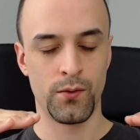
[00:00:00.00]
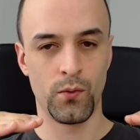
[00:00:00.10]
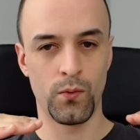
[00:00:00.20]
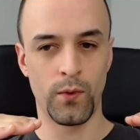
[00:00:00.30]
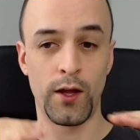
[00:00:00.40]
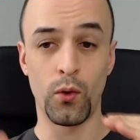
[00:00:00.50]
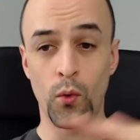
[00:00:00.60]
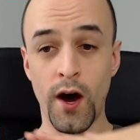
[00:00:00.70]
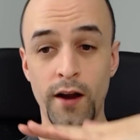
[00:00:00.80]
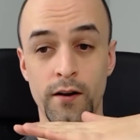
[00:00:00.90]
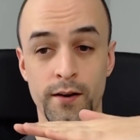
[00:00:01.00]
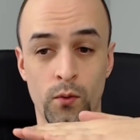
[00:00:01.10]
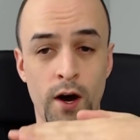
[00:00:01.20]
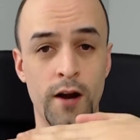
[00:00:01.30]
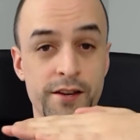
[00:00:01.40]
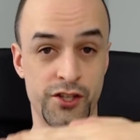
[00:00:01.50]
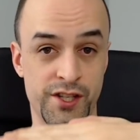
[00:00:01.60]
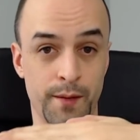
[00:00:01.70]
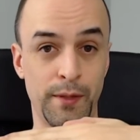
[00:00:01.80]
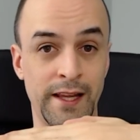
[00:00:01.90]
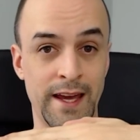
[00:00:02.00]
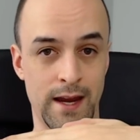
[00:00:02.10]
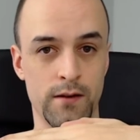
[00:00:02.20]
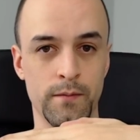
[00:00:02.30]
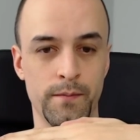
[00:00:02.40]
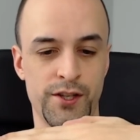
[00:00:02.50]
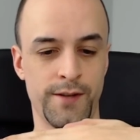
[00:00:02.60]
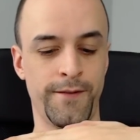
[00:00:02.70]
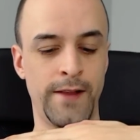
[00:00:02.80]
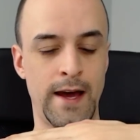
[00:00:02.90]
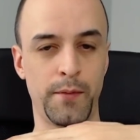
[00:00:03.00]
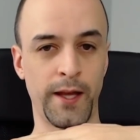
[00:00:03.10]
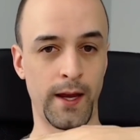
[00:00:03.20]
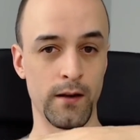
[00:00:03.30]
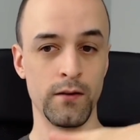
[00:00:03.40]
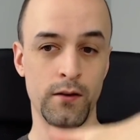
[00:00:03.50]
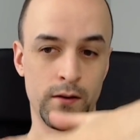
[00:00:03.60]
well, water is just a plane, just a flat plane,